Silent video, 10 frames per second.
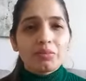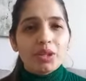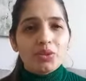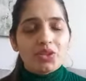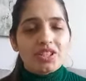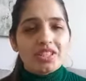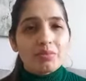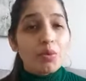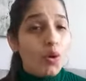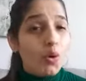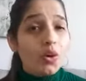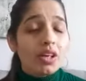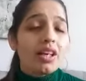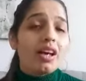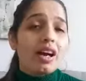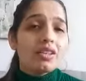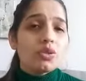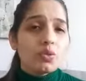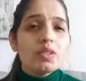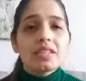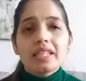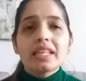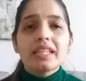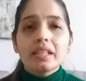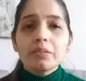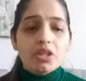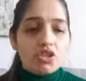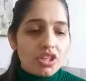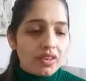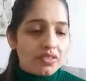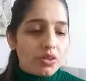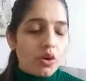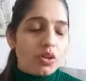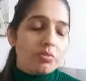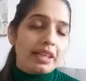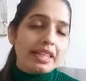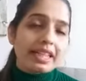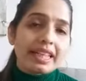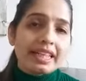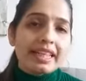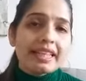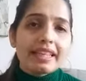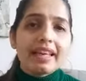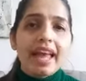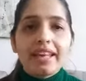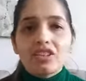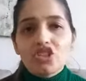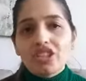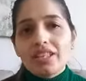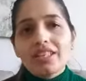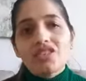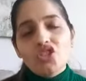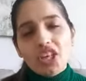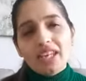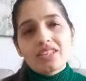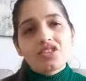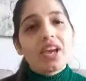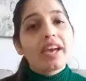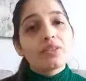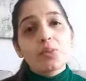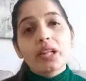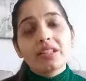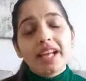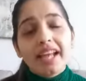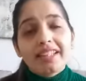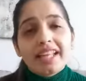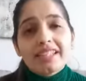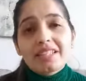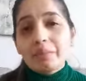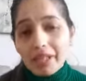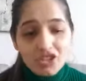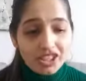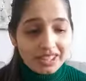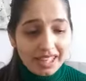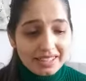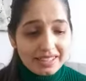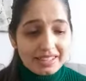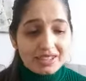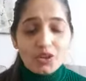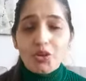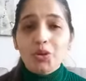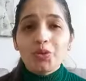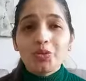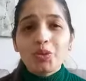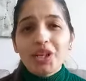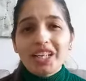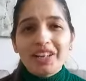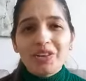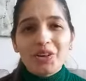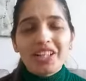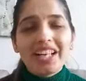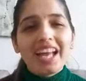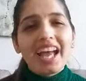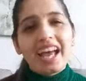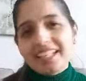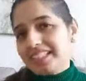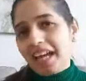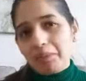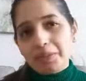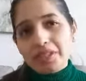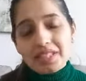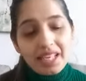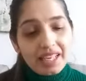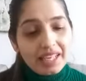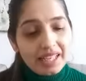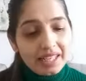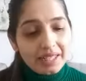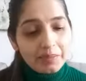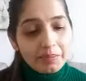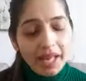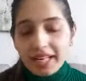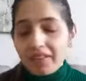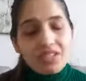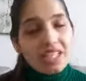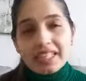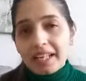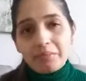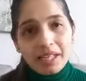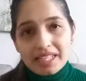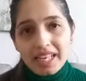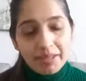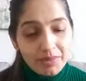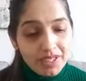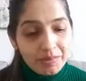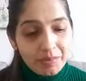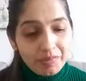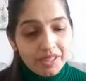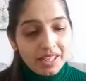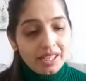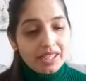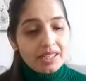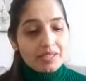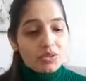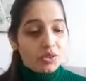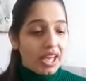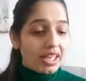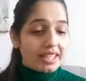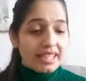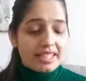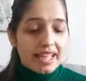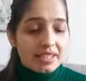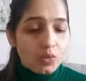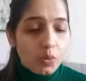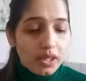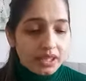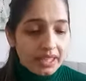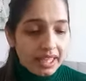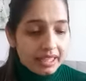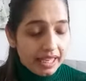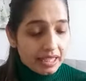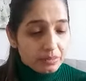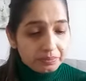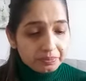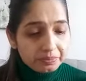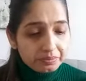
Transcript: brother or sister more, you will see there'll be a shift. Automatically their energy change as well. And that's the magic that you're not even working on, and it happens. And I've seen that many times. So yeah, that's one thing there.